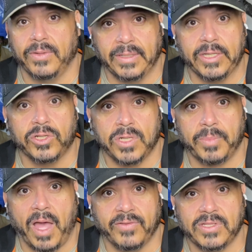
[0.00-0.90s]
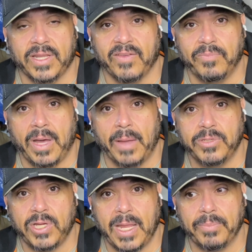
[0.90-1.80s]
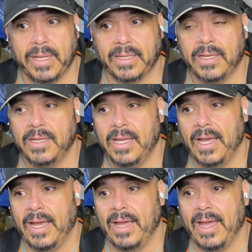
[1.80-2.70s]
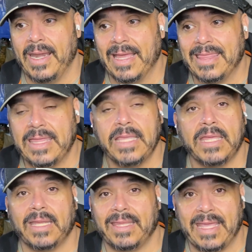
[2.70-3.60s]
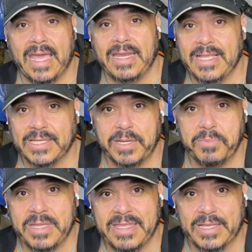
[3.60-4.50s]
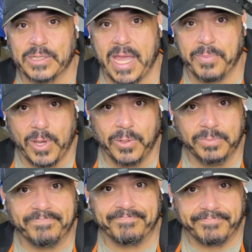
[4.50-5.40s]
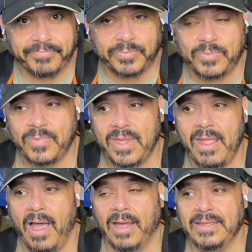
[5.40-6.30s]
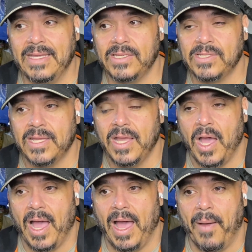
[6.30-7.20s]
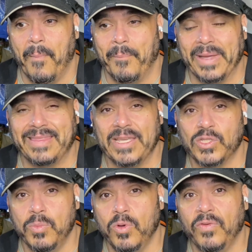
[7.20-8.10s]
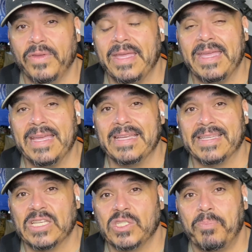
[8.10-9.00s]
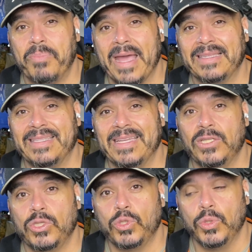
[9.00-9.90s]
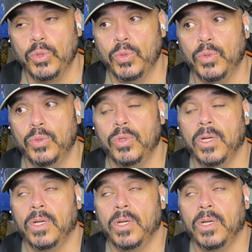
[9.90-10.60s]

the leadership, obviously, of Bob Chapek. And I think that at the end, he's going to be the scapegoat on this. But this movie is expected to,